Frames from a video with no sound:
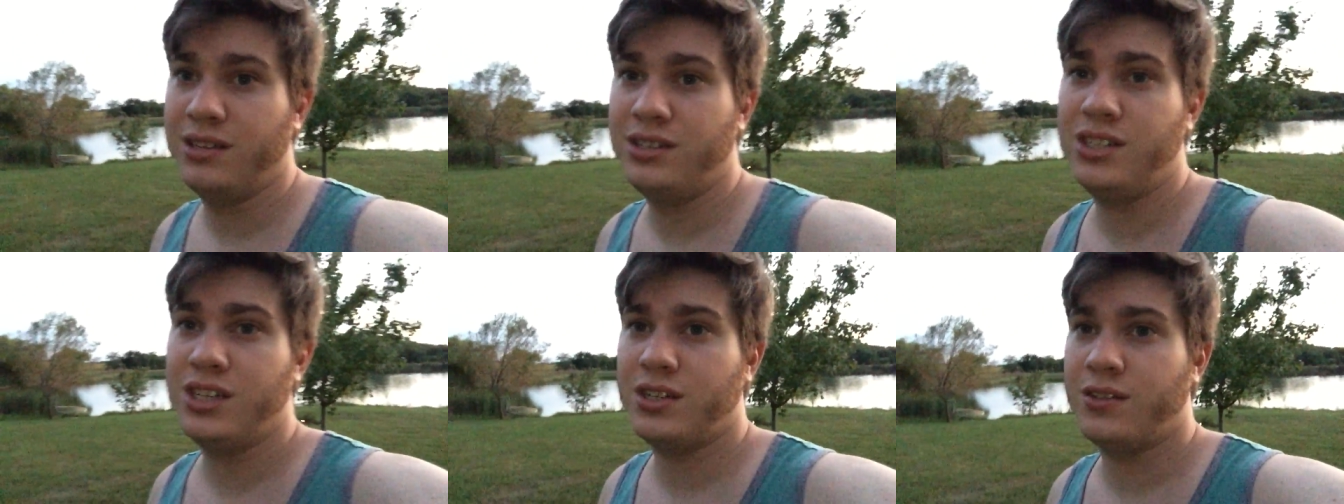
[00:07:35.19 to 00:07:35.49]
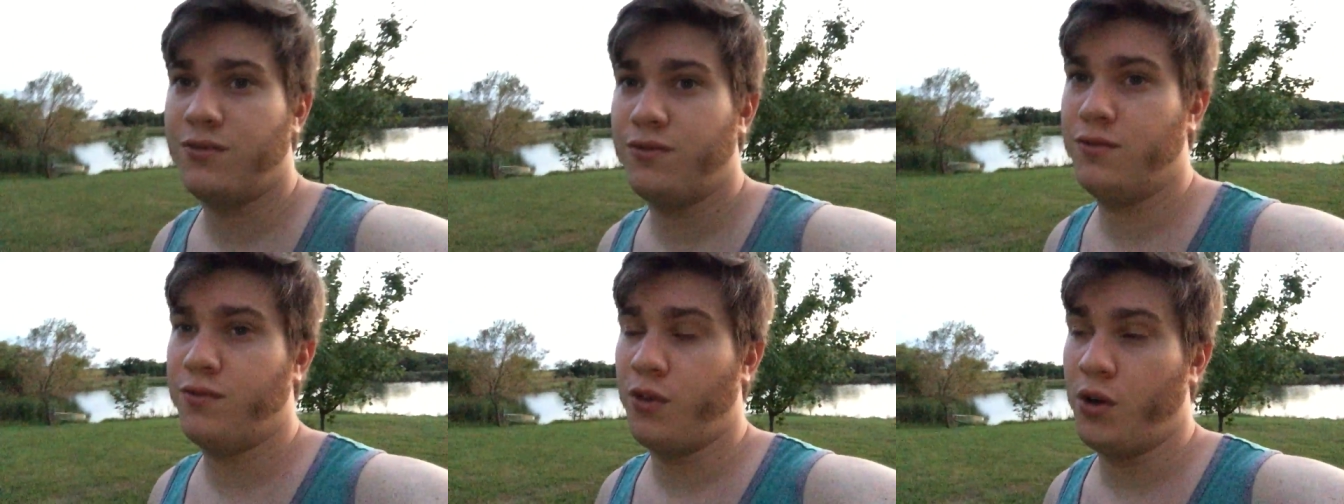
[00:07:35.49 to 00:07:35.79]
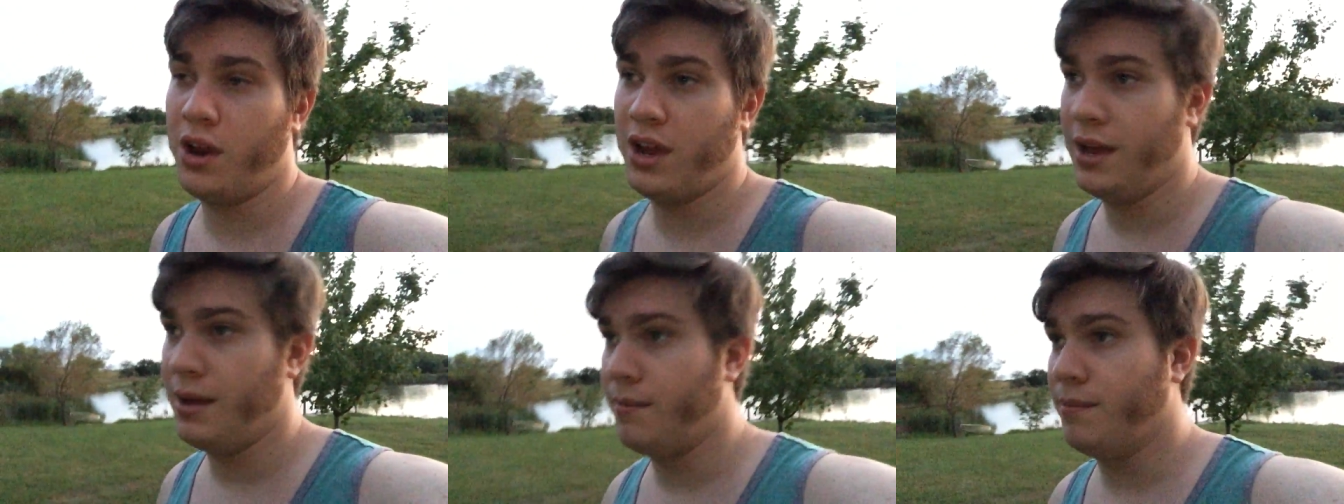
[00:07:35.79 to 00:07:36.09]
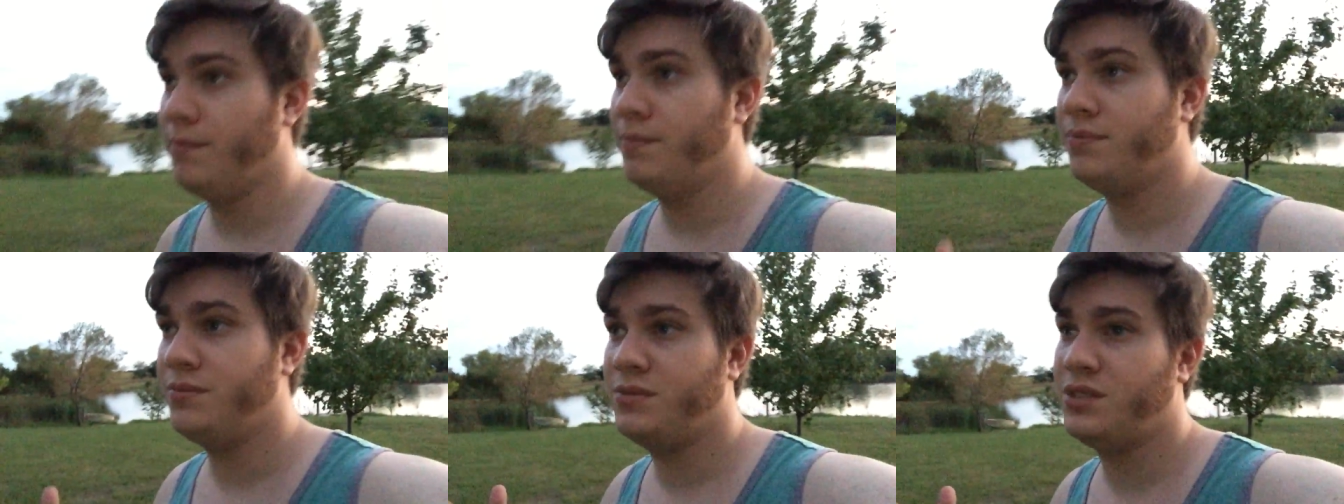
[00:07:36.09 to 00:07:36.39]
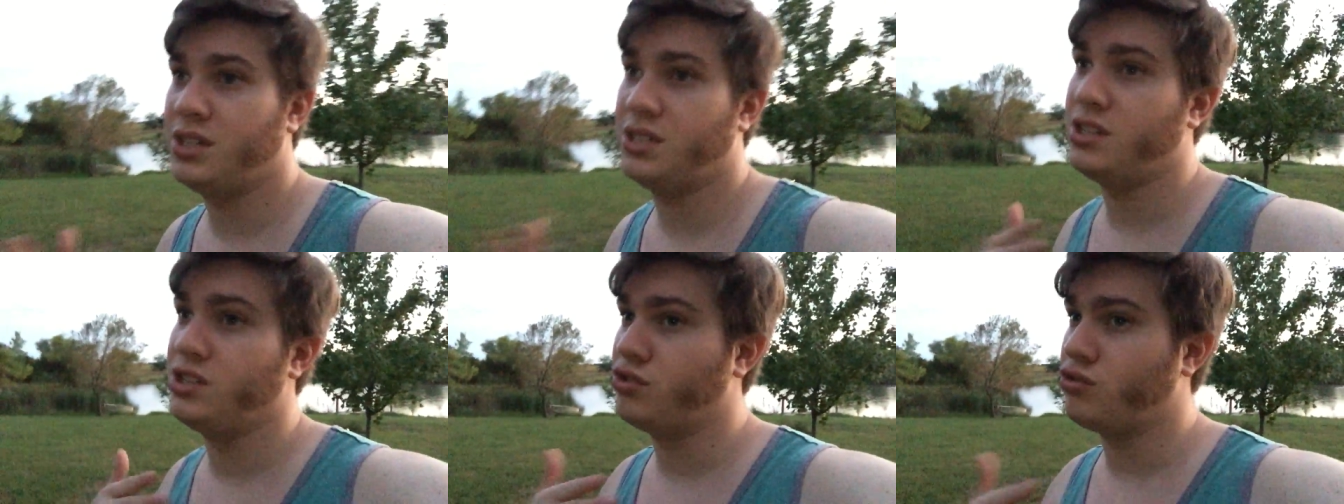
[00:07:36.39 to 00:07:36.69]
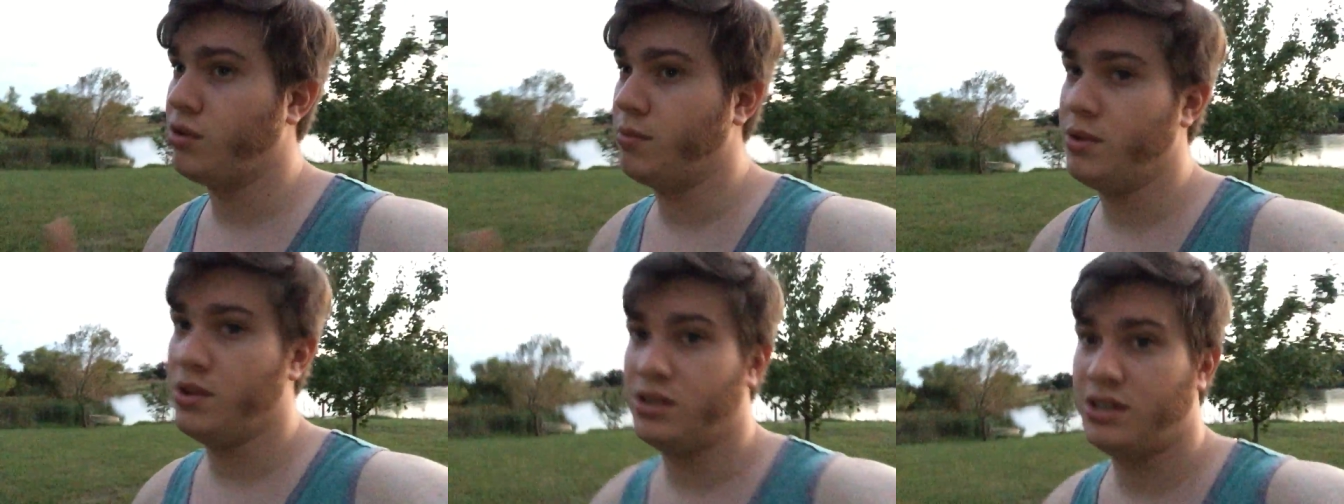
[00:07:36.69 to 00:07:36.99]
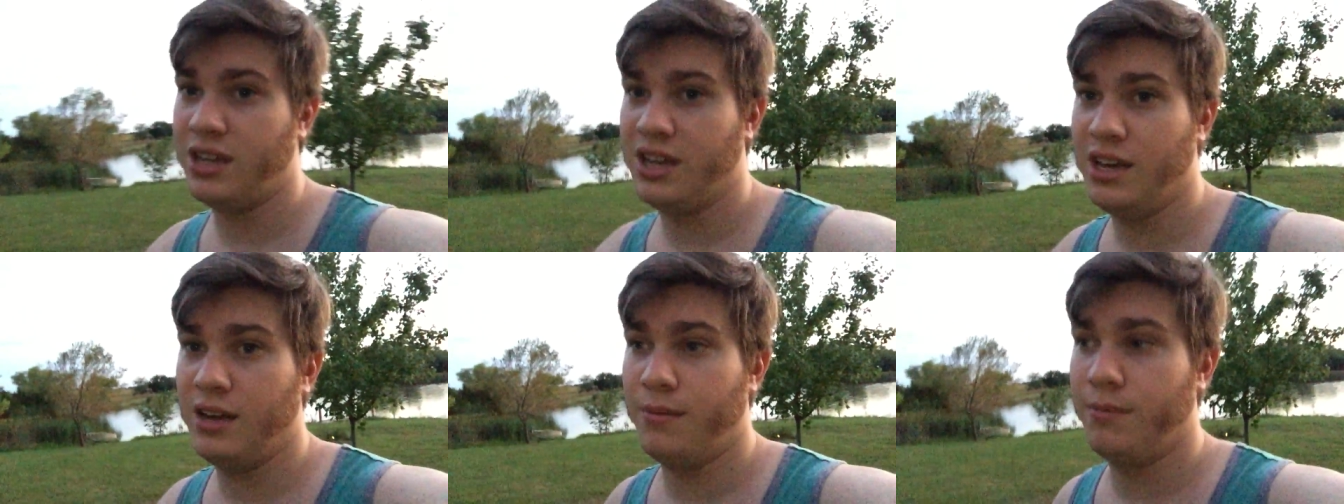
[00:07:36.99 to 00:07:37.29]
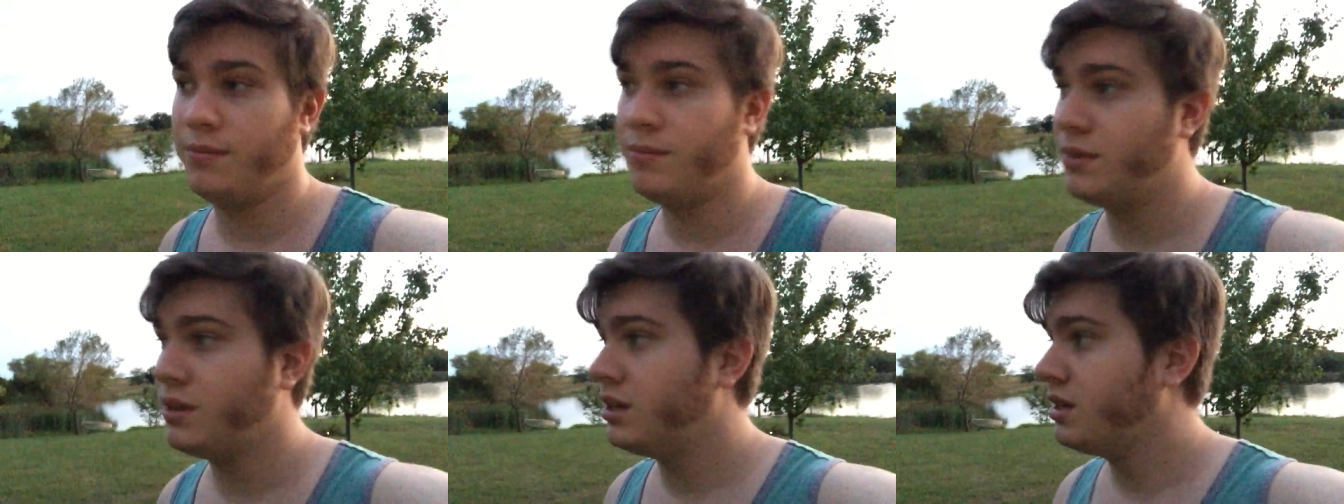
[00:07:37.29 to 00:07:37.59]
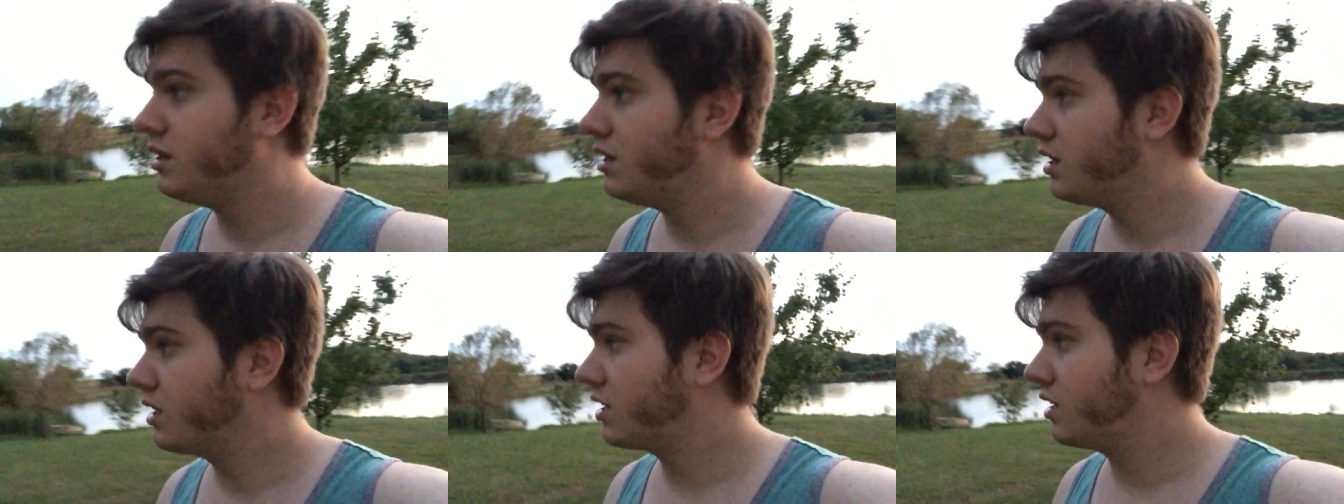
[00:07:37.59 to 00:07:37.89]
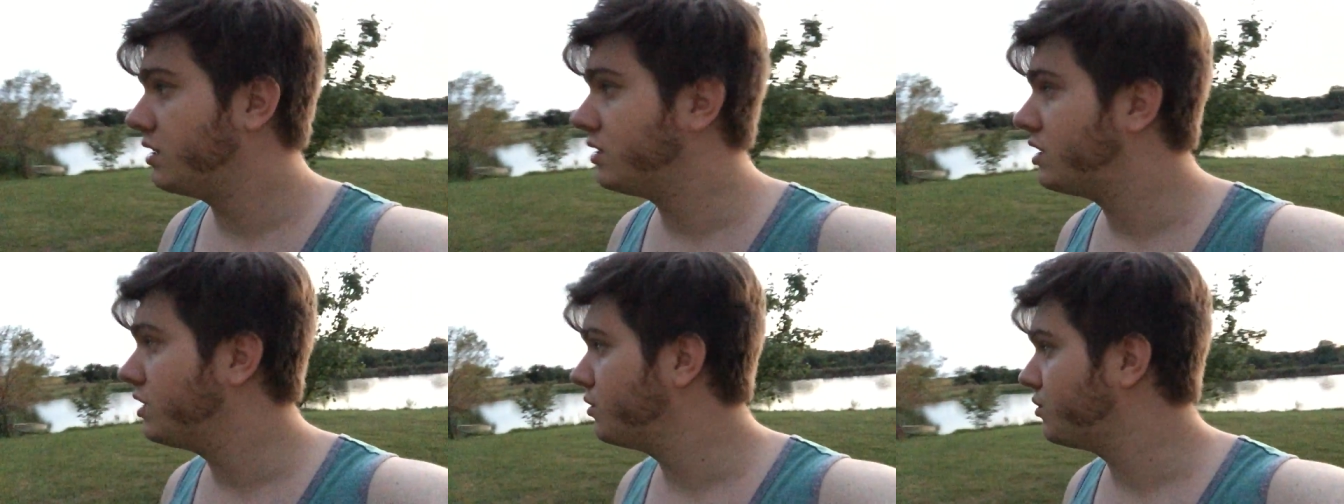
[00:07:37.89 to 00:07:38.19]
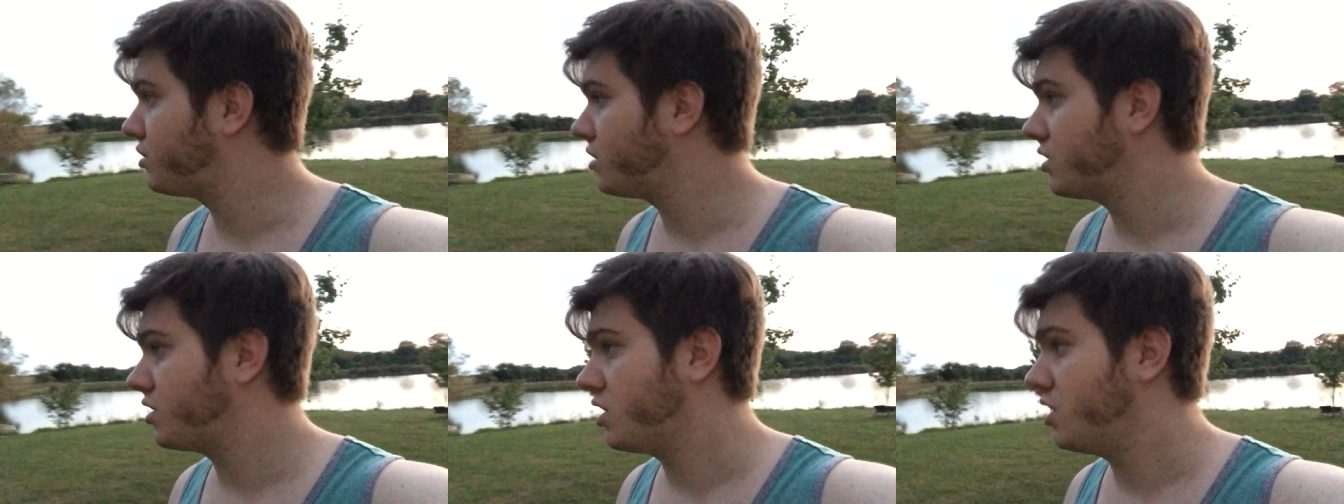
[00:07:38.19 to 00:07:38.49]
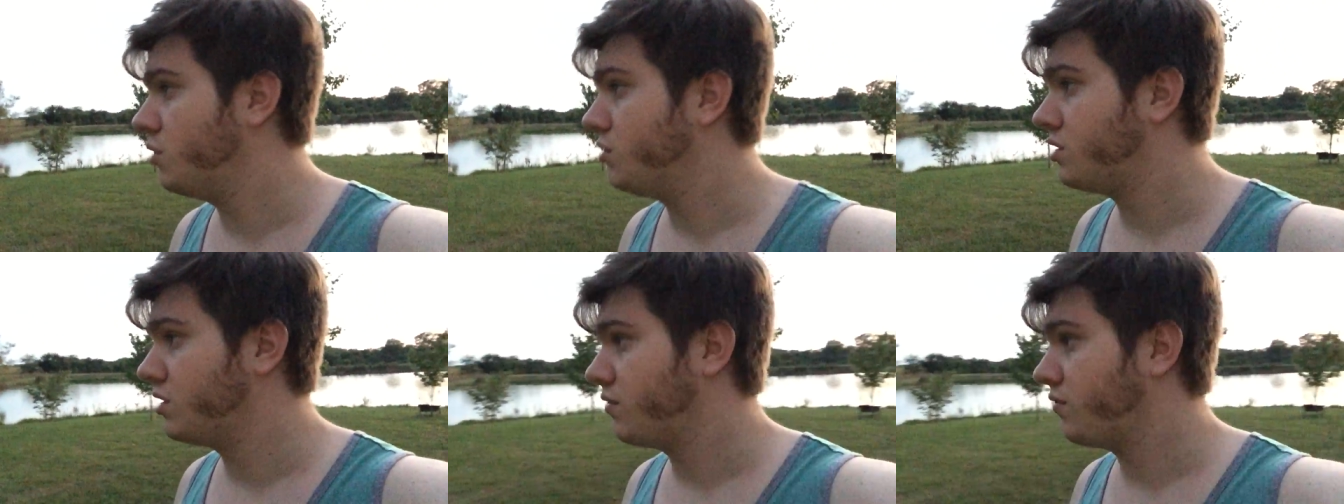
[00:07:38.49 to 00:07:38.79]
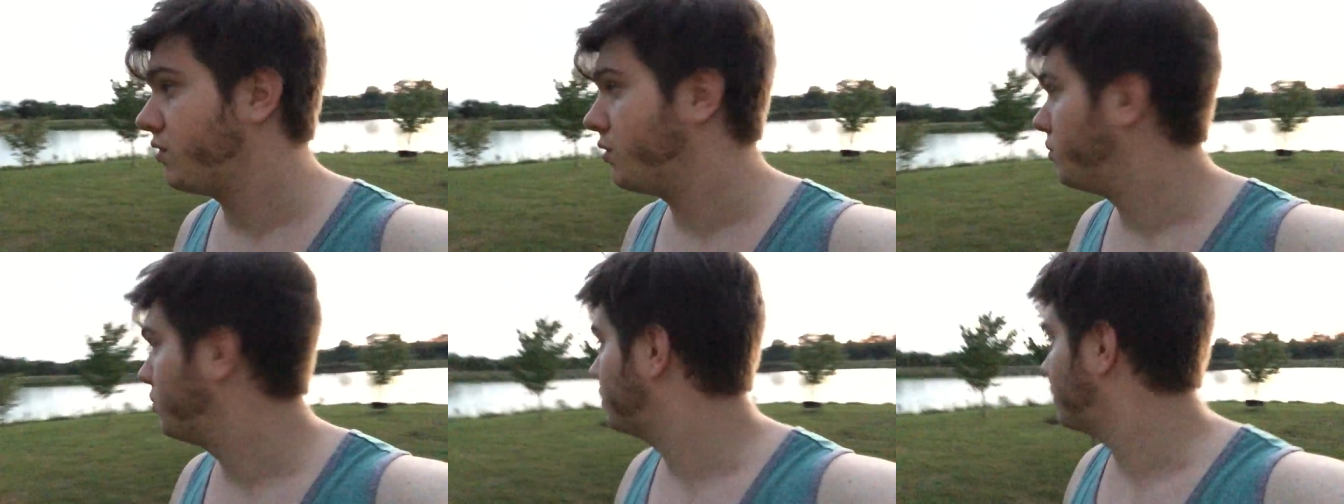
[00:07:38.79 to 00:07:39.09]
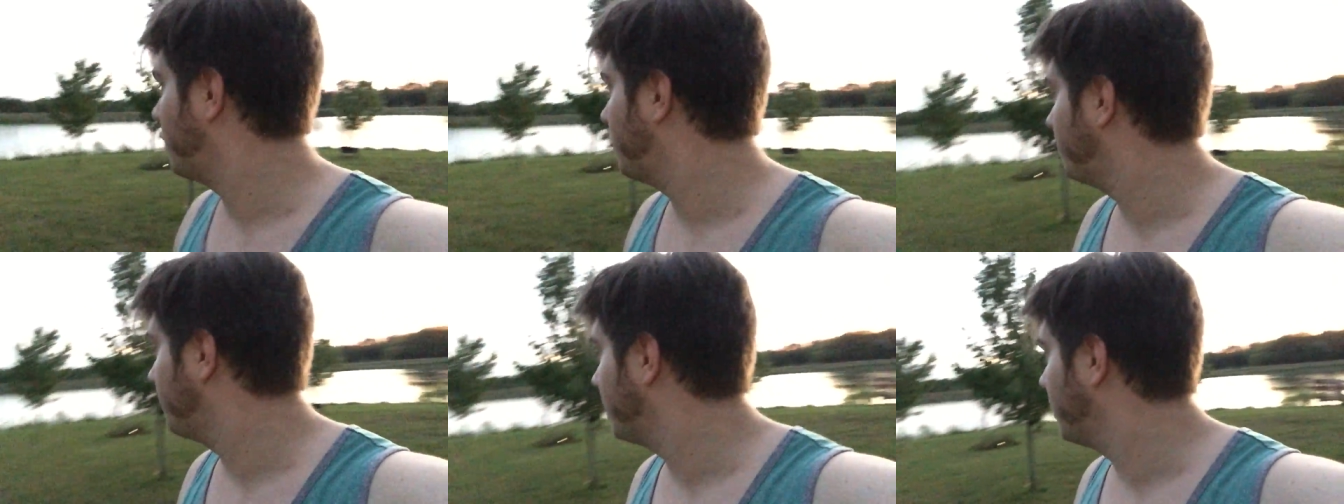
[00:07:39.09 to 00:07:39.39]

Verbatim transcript: just for him, just in tribute to him, because he was such a huge influence on